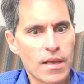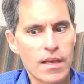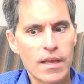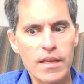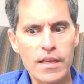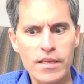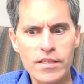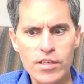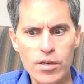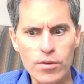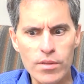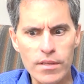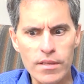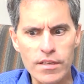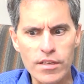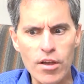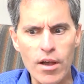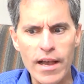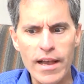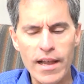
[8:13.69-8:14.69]
Yeah. And so,
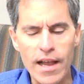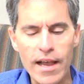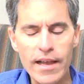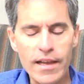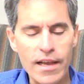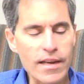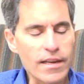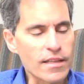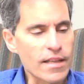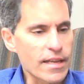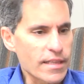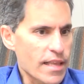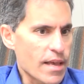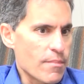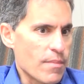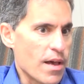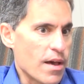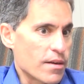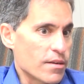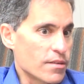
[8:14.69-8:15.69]
I kind of like that
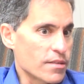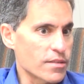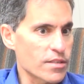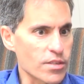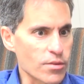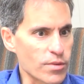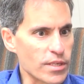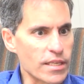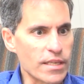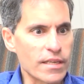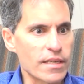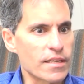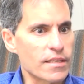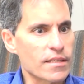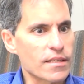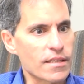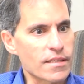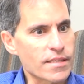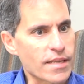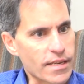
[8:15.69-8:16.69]
model, and so we did it
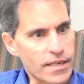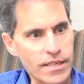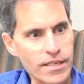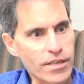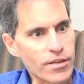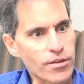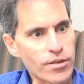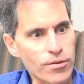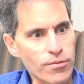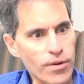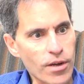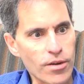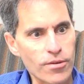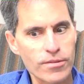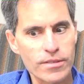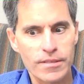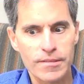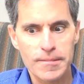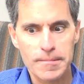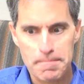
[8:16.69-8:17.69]
a second year in a row,
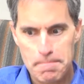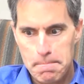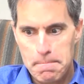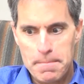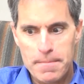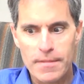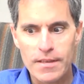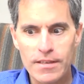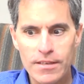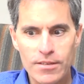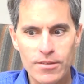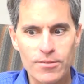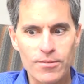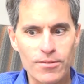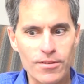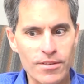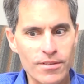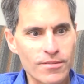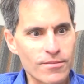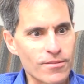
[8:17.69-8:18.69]
and
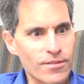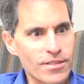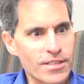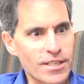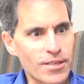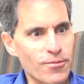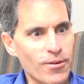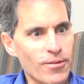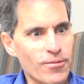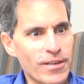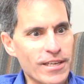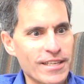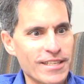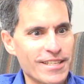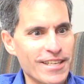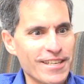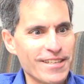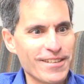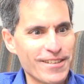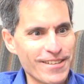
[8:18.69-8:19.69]
we'll see what we
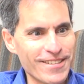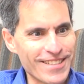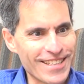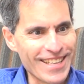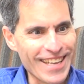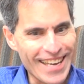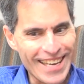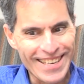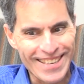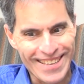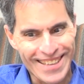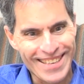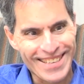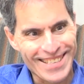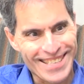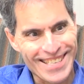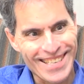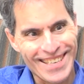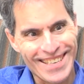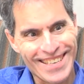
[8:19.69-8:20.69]
do later
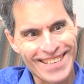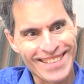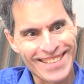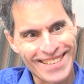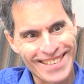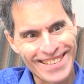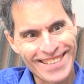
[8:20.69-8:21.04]
this year.